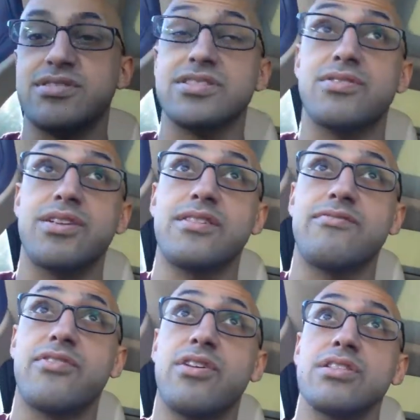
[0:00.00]
on the
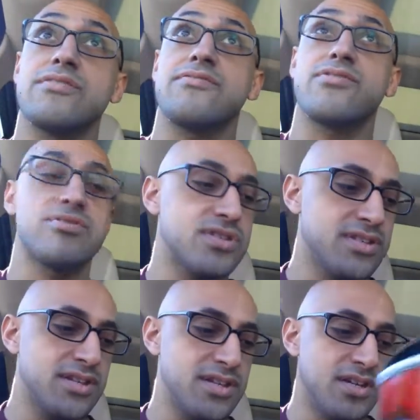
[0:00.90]
screen for all the
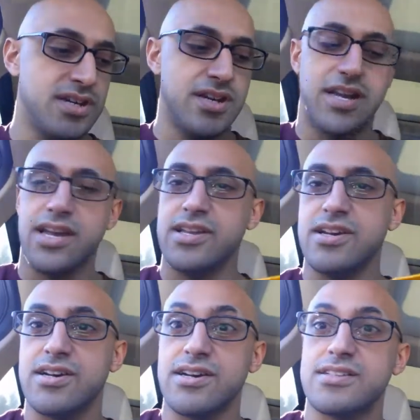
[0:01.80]
foods. And
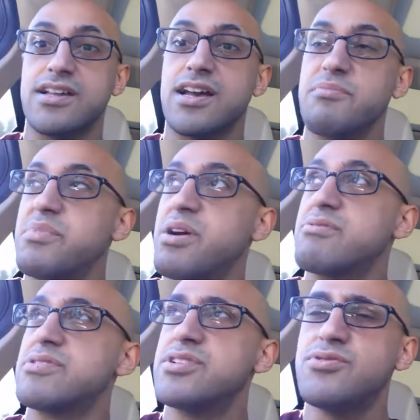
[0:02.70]
uh, Diet
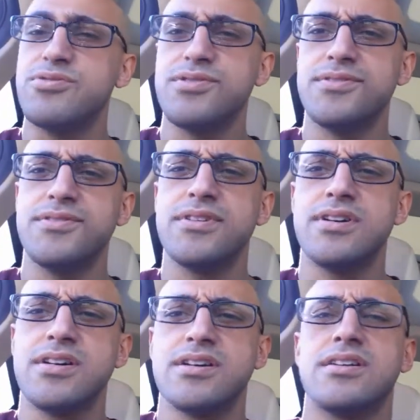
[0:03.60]
Mountain Dew.
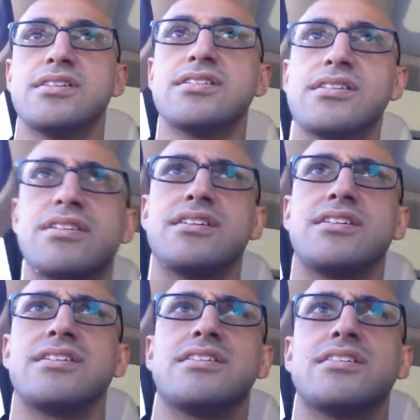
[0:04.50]

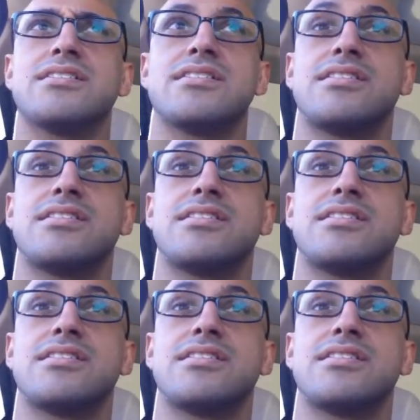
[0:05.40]
And